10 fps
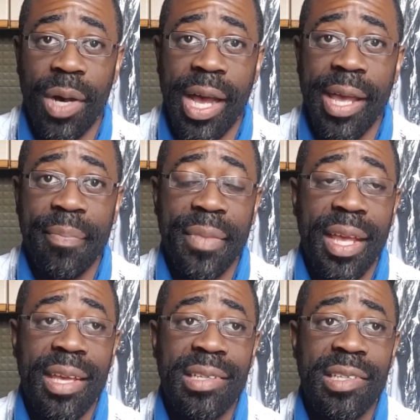by
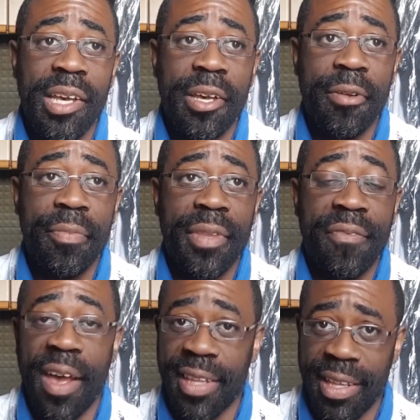is the
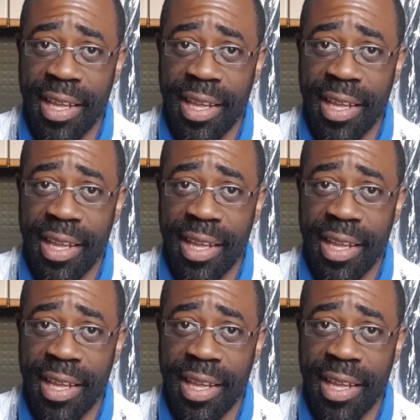fact that